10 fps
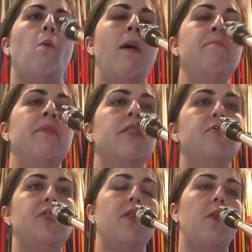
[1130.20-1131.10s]
1,
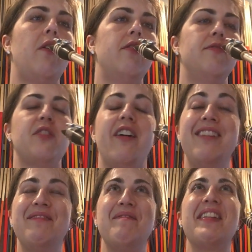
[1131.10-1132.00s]
2,
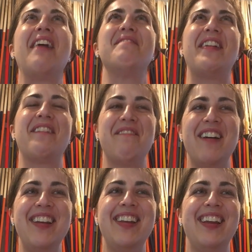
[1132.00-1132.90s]
sorry, let me count better.
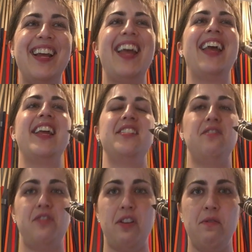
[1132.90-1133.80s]
1, and
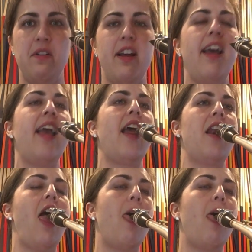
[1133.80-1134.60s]
2, and